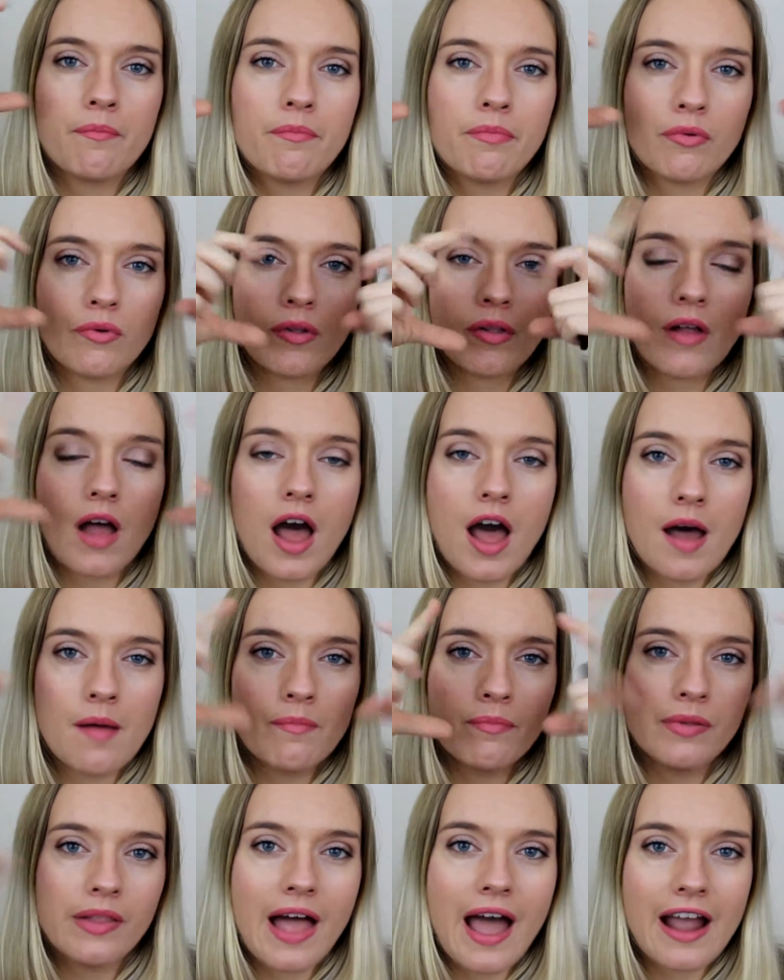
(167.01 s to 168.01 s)

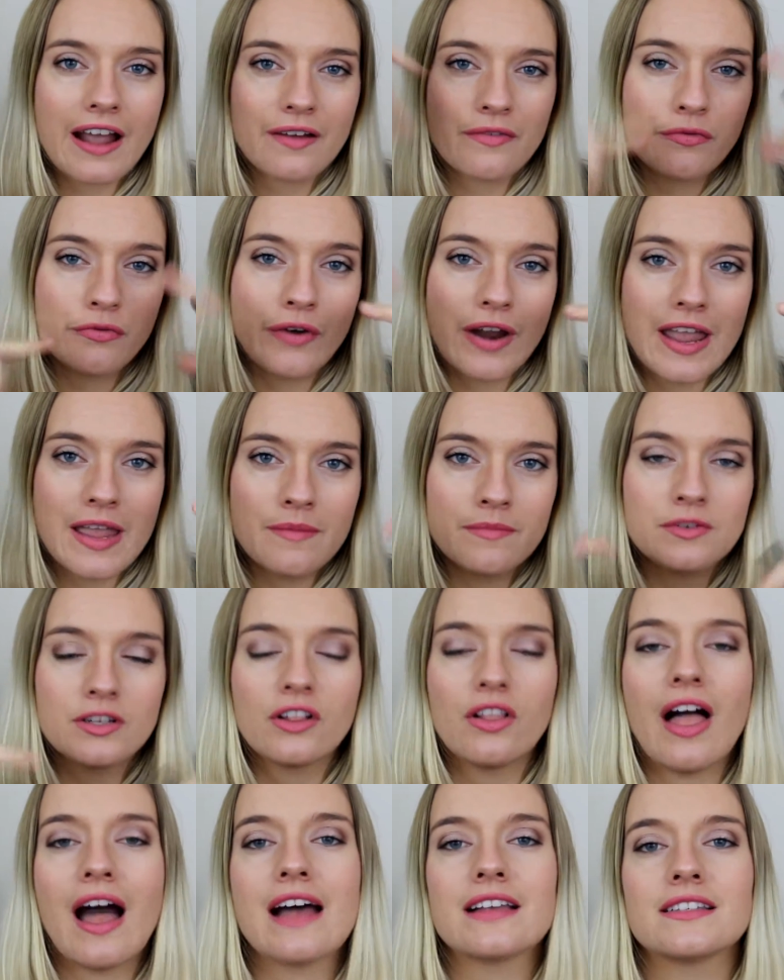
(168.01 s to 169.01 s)
black framed
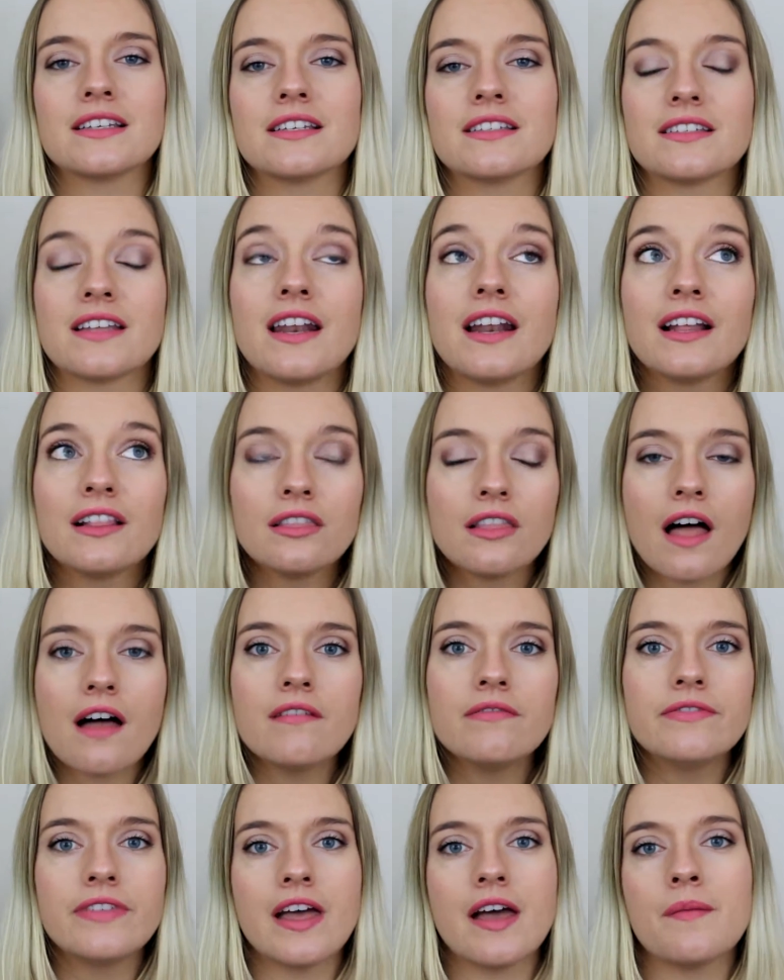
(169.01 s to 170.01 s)
glasses and I
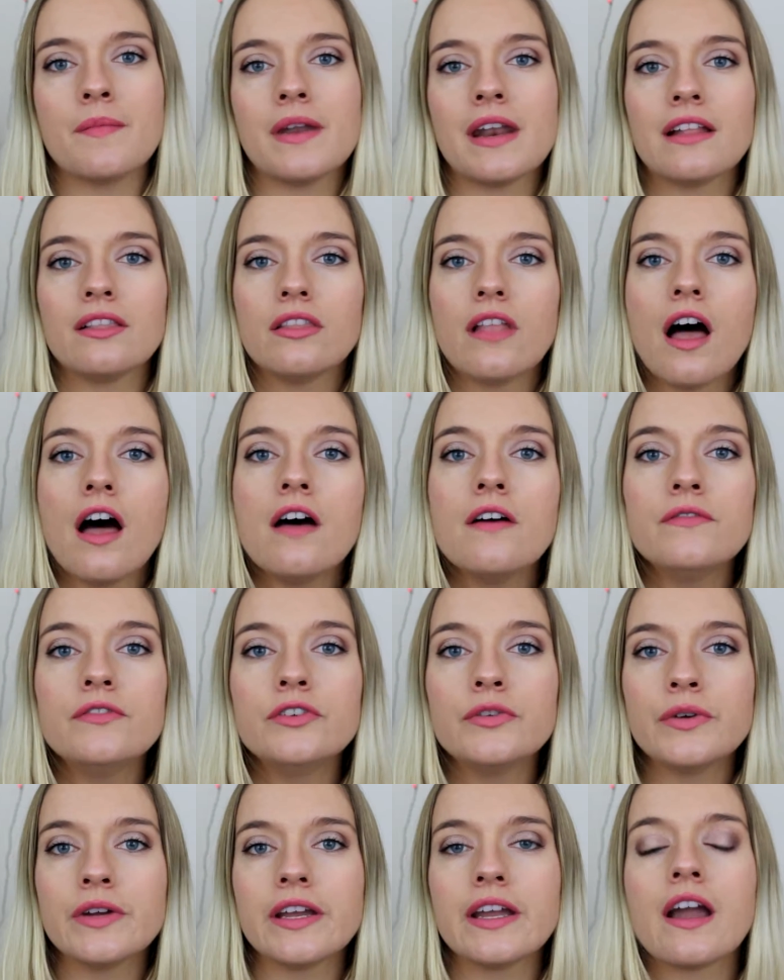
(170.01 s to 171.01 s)
love them, and I love
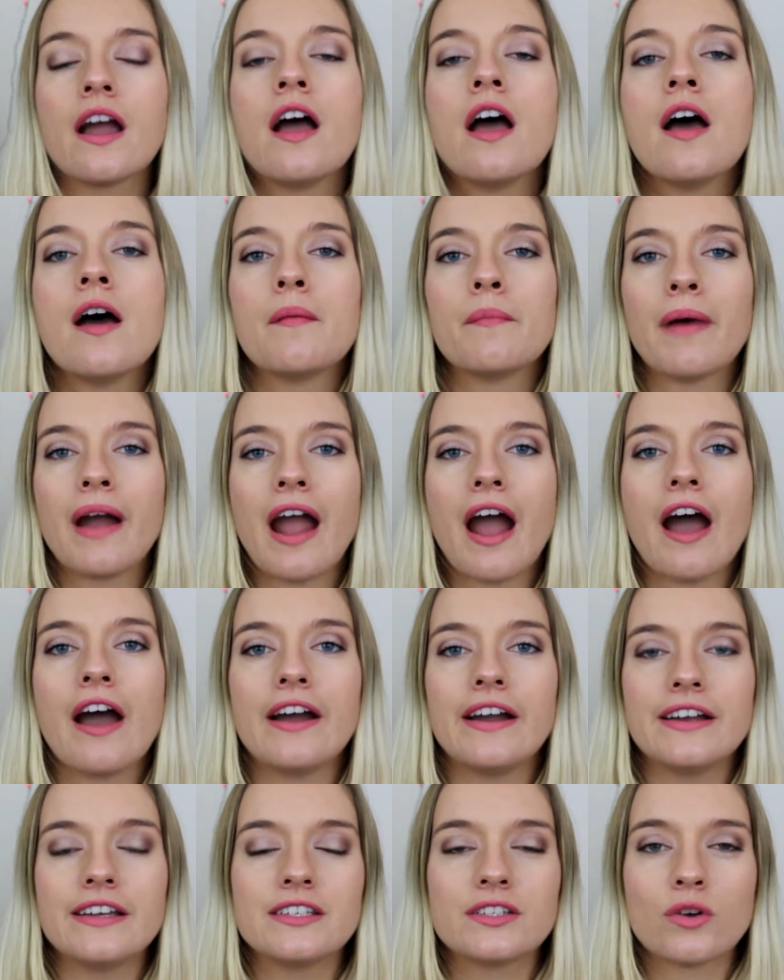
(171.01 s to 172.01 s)
doing my
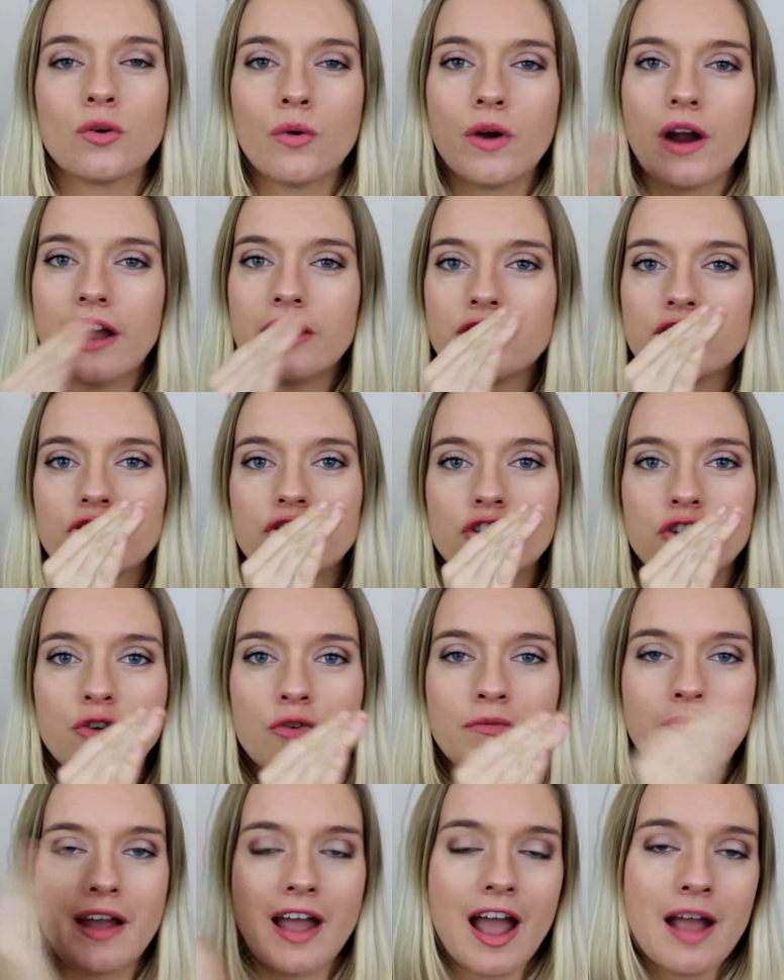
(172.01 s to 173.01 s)
eyes, or I just
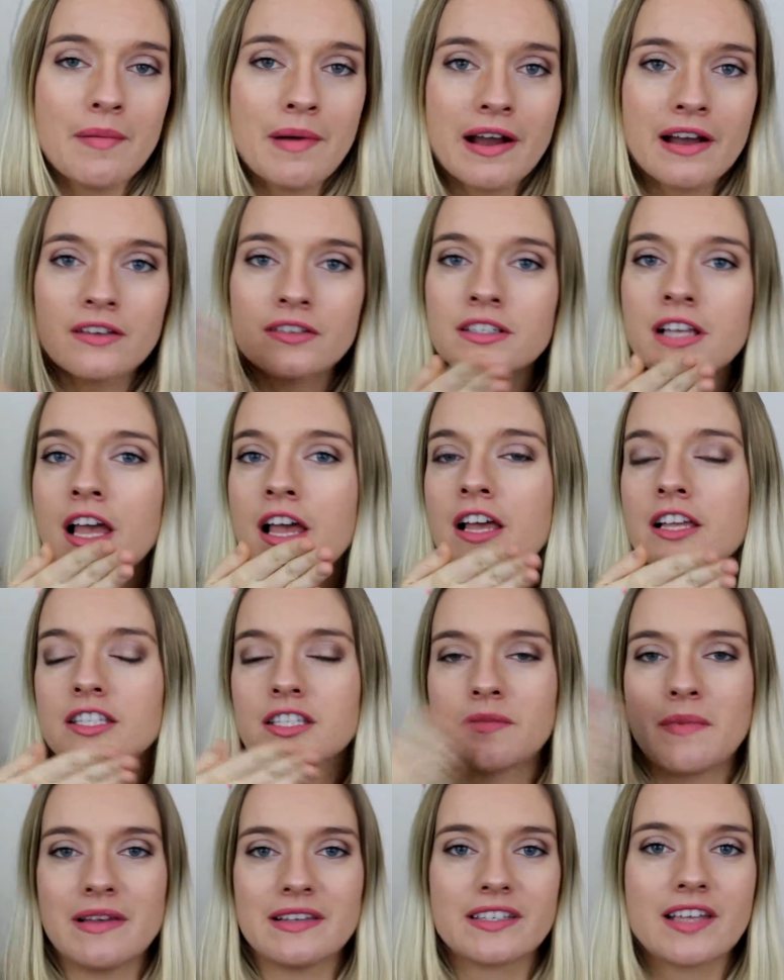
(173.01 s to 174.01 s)
do my eyebrows,
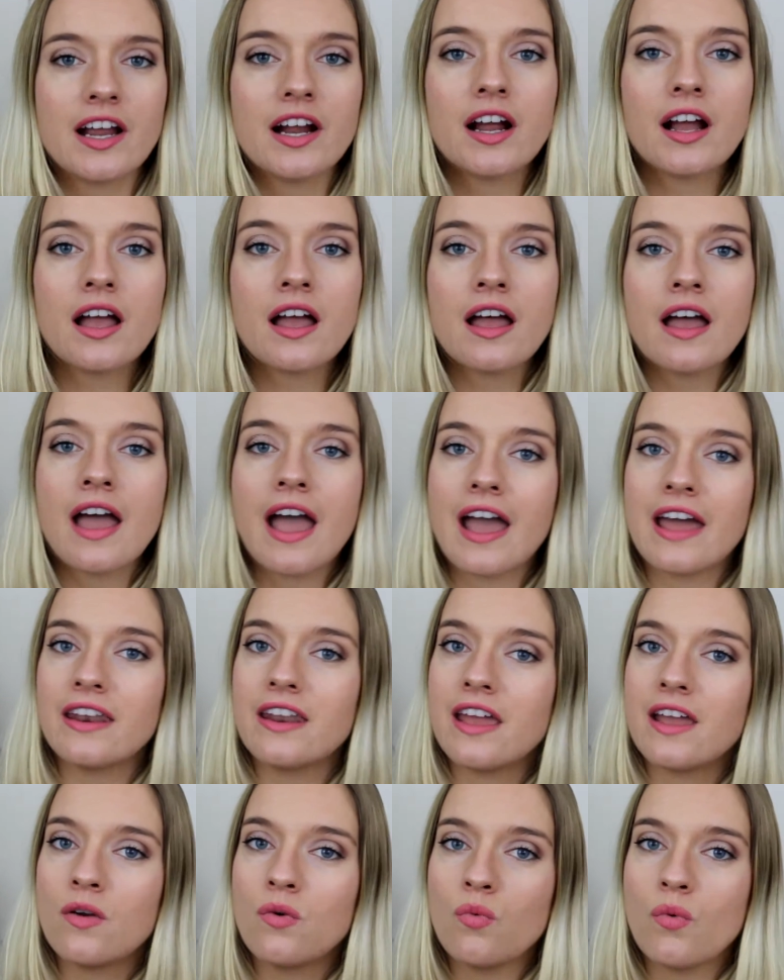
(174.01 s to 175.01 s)
some mascara, and
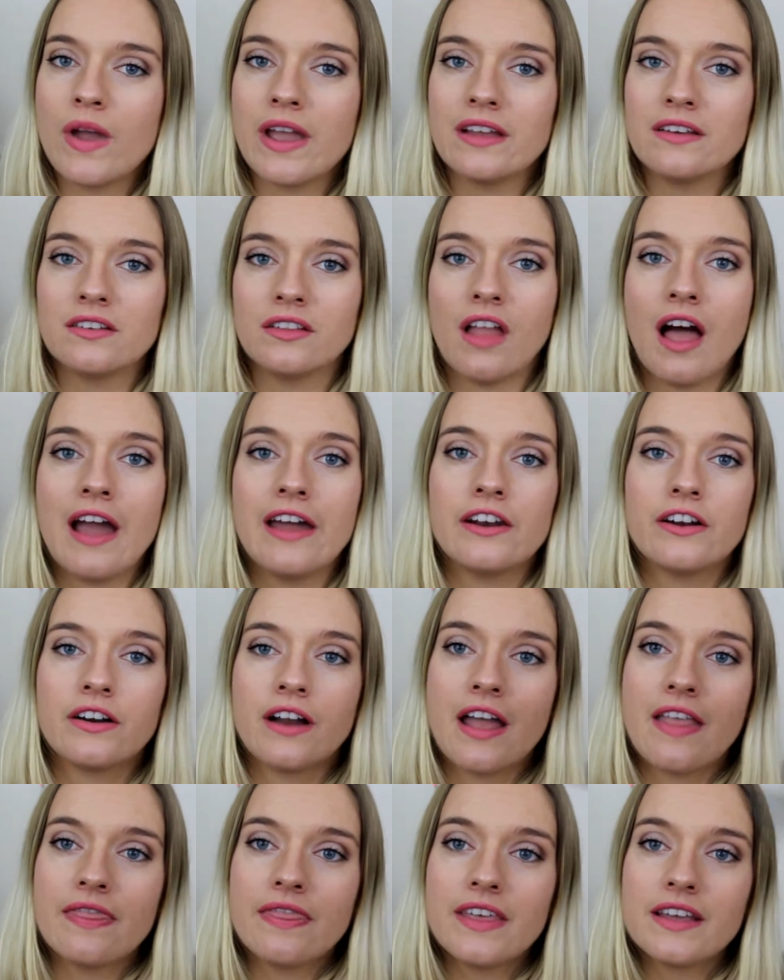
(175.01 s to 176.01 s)
a winged liner,
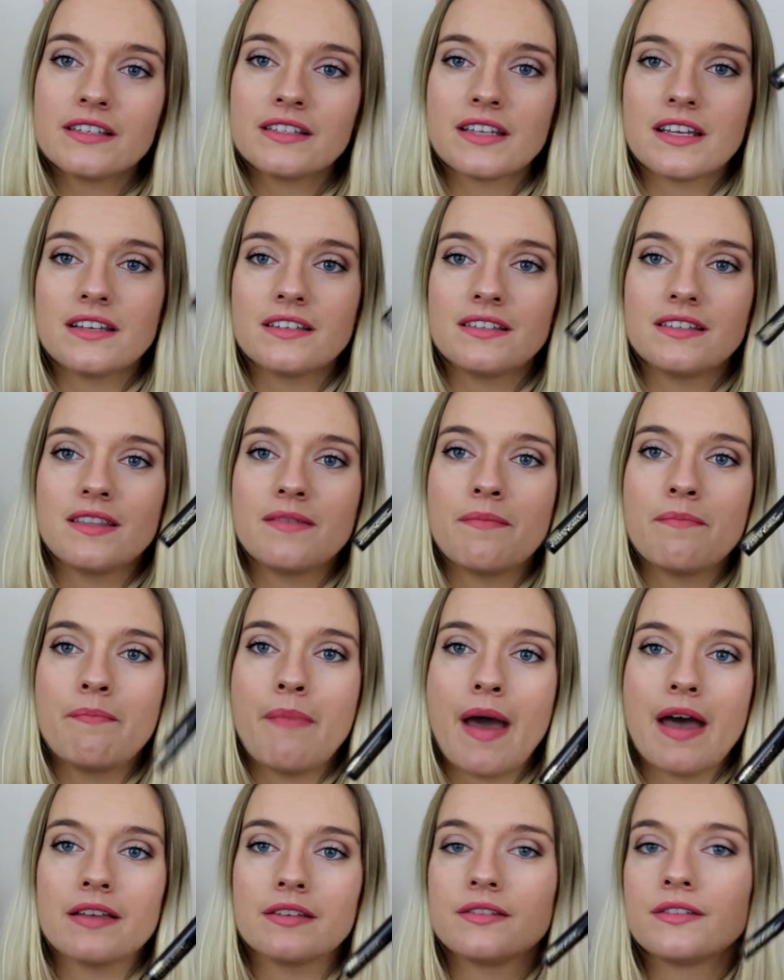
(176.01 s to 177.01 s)
and this is the
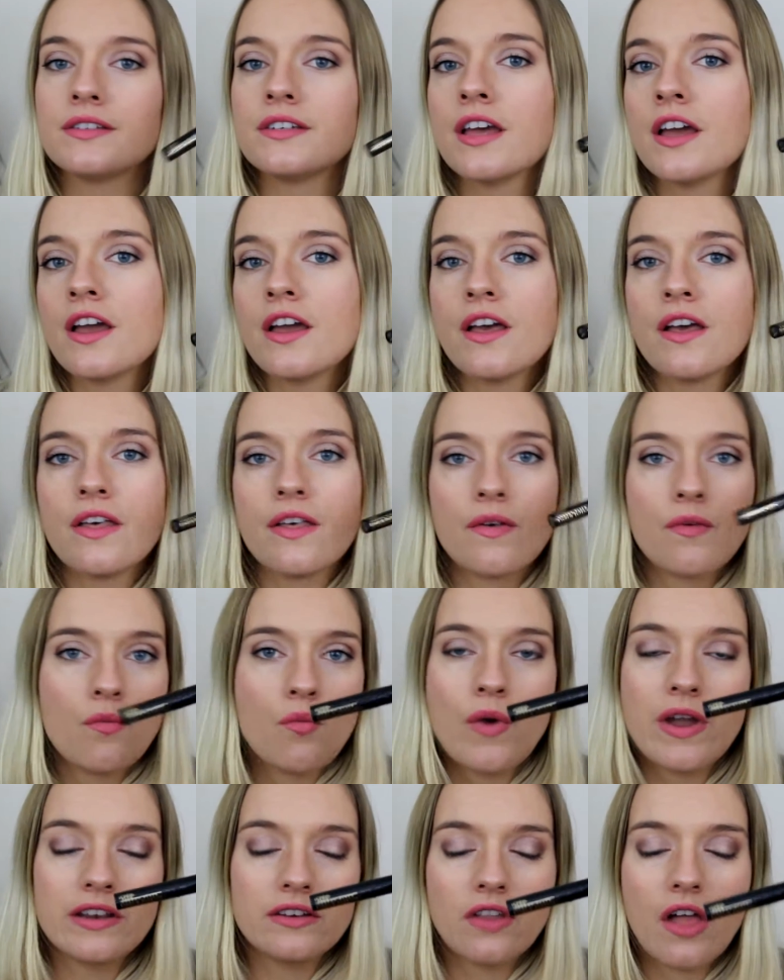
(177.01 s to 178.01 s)
best
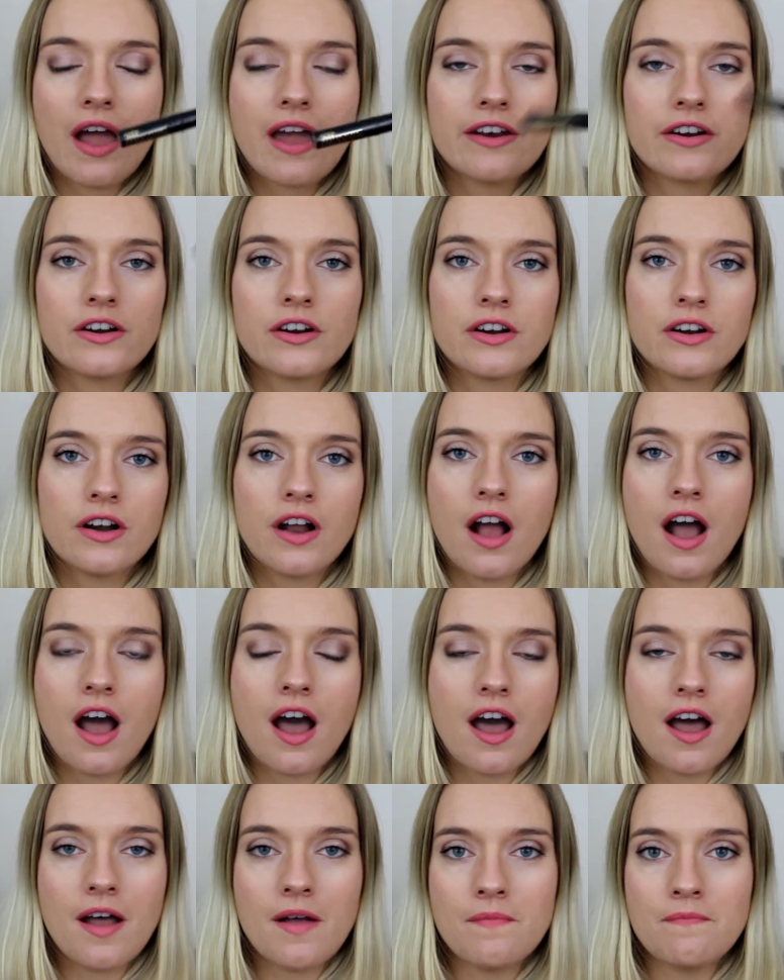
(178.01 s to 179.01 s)
winged liner
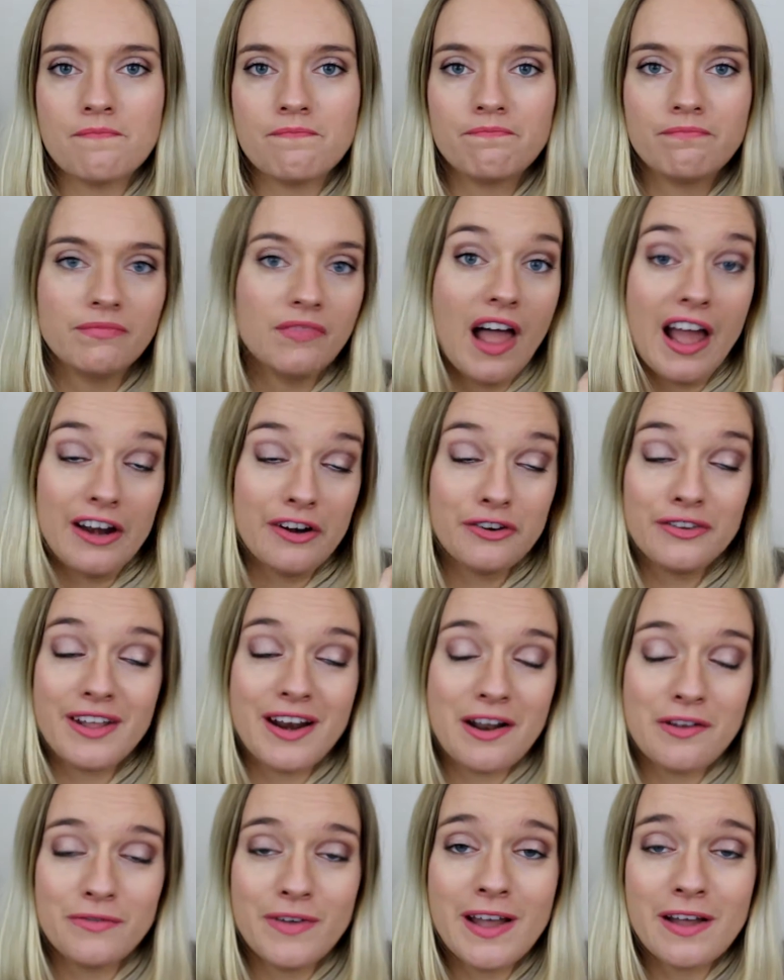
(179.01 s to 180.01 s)

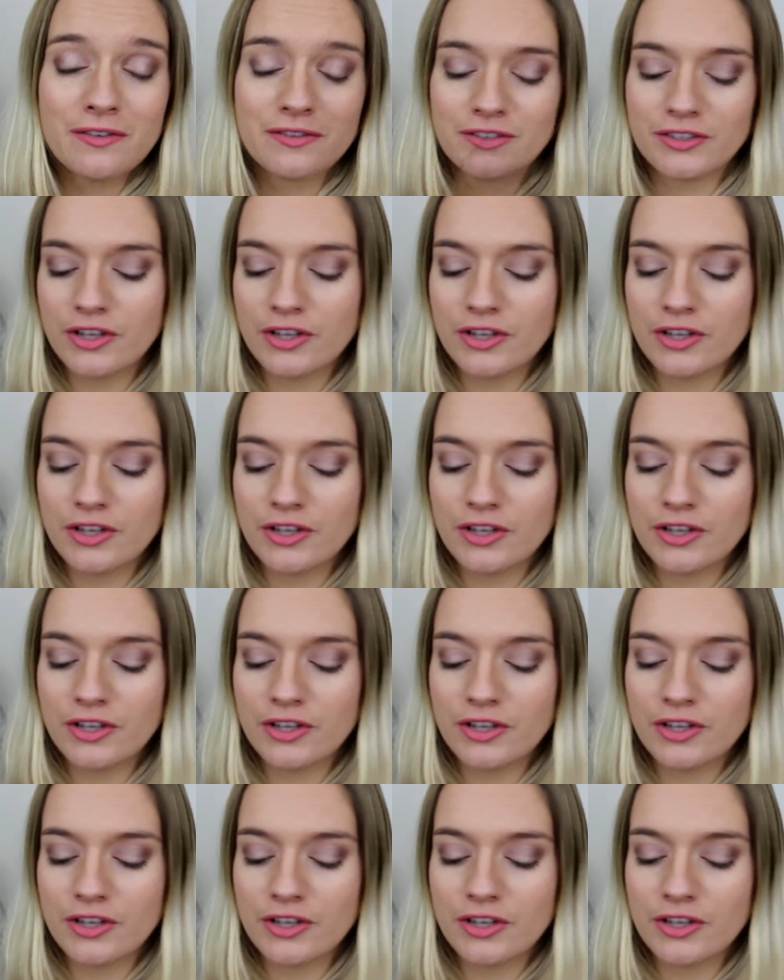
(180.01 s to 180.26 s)
that I've found.